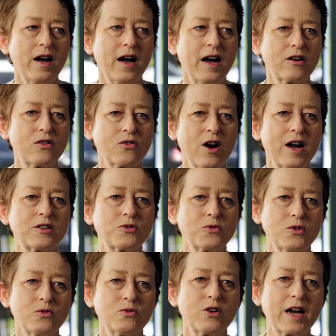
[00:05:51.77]
a
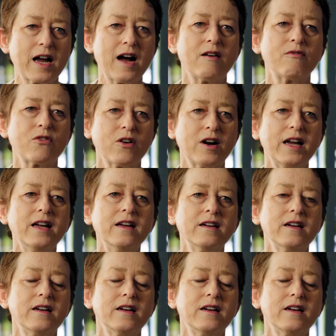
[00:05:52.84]
gradual recovery